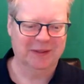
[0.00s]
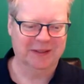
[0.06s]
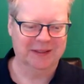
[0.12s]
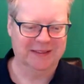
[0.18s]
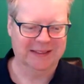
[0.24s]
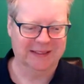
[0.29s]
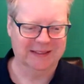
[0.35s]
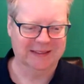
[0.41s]

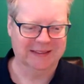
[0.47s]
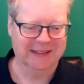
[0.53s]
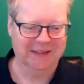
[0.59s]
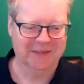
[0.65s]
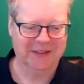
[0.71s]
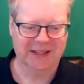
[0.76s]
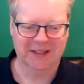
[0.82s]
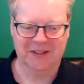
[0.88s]
But uh,
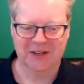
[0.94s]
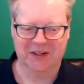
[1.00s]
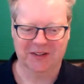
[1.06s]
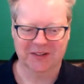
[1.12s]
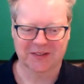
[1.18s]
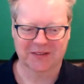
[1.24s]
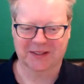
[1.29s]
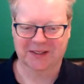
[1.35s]
yeah, if you get the
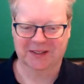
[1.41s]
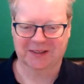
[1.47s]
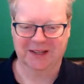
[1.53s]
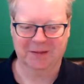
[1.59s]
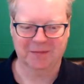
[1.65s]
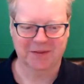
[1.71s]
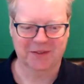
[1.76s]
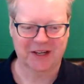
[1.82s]
chance,
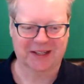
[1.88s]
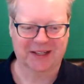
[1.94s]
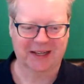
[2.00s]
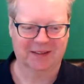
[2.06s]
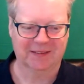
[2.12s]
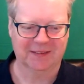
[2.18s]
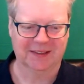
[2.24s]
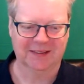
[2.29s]
come
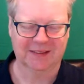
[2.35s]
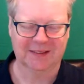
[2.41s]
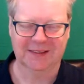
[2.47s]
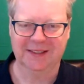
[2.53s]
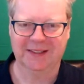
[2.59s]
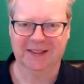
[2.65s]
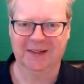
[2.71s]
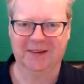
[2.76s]
check out
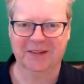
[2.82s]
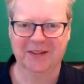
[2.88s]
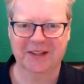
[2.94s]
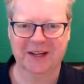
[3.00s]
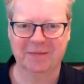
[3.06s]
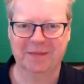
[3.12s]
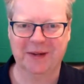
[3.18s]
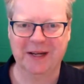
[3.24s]
London. There you go. I
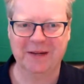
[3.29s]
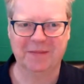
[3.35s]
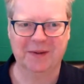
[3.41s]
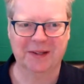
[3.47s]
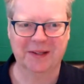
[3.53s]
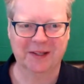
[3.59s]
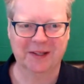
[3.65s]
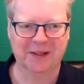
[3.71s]
should get
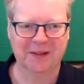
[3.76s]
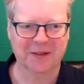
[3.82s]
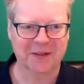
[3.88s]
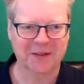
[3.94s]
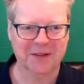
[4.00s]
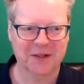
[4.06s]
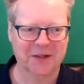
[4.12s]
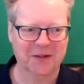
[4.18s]
paid by the
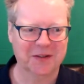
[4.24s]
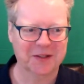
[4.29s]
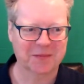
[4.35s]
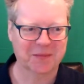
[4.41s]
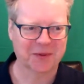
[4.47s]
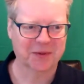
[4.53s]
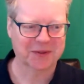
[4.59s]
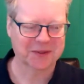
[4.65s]
London
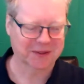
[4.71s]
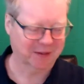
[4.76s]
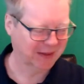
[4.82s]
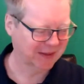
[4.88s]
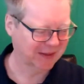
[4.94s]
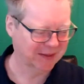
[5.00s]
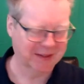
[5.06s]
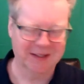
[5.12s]
Tourist Board. I
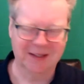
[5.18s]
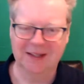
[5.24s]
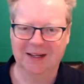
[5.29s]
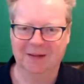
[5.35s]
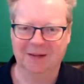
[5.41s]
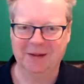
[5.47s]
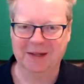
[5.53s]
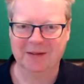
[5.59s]
might,
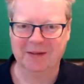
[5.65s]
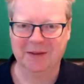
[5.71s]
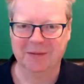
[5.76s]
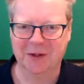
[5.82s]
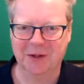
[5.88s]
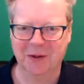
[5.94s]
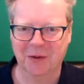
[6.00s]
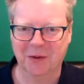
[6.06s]
I might give
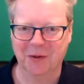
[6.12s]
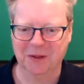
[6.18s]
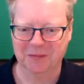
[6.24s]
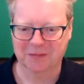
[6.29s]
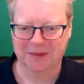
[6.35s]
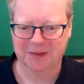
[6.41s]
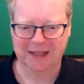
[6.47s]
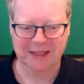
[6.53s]
them a
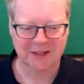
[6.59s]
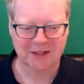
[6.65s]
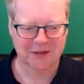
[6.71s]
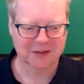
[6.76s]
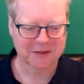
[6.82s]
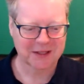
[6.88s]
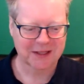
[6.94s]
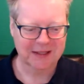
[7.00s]
call
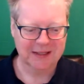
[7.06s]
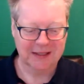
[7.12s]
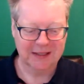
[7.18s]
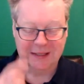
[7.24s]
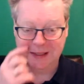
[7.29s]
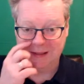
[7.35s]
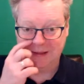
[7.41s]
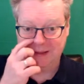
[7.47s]
later on.
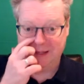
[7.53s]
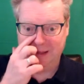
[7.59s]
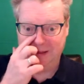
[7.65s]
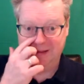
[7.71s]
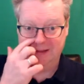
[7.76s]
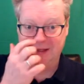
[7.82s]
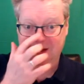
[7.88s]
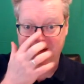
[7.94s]
Uh,
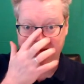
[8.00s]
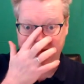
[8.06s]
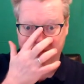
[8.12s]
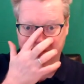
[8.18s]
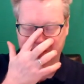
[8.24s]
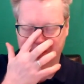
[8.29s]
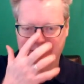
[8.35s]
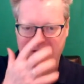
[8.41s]
yeah,
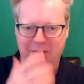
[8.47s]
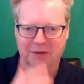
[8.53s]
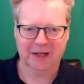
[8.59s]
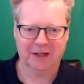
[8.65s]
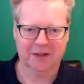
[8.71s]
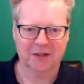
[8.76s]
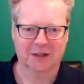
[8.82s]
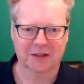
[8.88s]
certainly. If
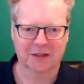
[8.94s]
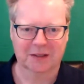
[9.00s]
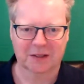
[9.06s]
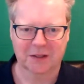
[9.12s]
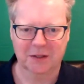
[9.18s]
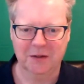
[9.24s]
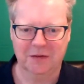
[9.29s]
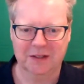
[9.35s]
you get a
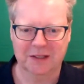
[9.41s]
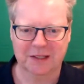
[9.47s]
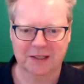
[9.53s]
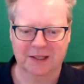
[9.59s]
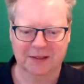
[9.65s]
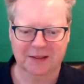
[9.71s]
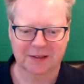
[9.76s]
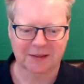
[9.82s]
chance, do
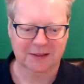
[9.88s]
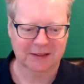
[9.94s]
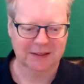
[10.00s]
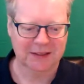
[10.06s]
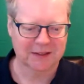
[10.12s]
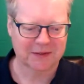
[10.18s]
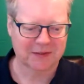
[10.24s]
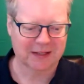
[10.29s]
visit
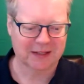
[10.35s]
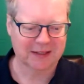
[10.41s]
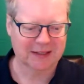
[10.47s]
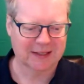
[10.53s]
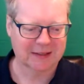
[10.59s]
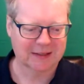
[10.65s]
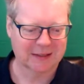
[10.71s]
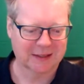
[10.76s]
London. It's
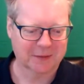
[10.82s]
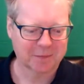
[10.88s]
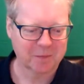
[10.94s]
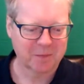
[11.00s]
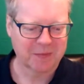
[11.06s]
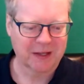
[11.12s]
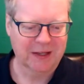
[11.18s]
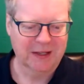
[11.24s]
fantastic.
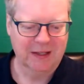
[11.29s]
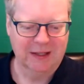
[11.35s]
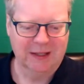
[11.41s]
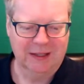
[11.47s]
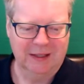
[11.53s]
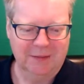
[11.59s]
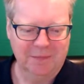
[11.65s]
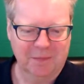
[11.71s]

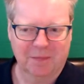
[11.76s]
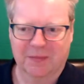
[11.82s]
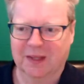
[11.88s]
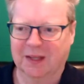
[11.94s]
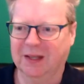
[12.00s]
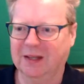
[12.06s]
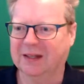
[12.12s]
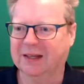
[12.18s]
Um,
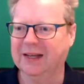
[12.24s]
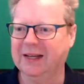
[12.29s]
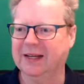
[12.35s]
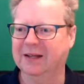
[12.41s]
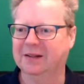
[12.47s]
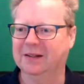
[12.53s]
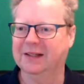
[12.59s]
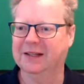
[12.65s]

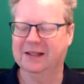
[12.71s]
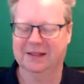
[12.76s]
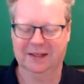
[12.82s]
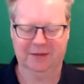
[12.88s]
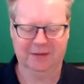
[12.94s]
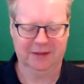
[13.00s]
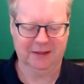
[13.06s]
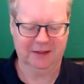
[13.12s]
okay,
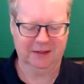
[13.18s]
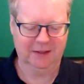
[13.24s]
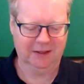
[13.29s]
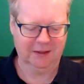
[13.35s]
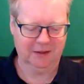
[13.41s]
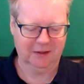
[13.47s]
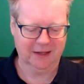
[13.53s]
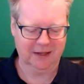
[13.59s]
let's have a,
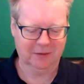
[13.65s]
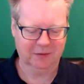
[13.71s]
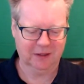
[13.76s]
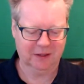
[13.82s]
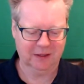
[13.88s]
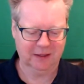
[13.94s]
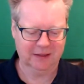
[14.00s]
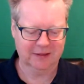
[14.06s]
another look
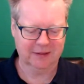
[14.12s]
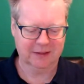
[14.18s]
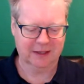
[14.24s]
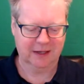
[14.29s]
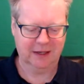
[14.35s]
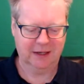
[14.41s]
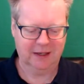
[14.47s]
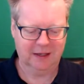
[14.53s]
now. Yes,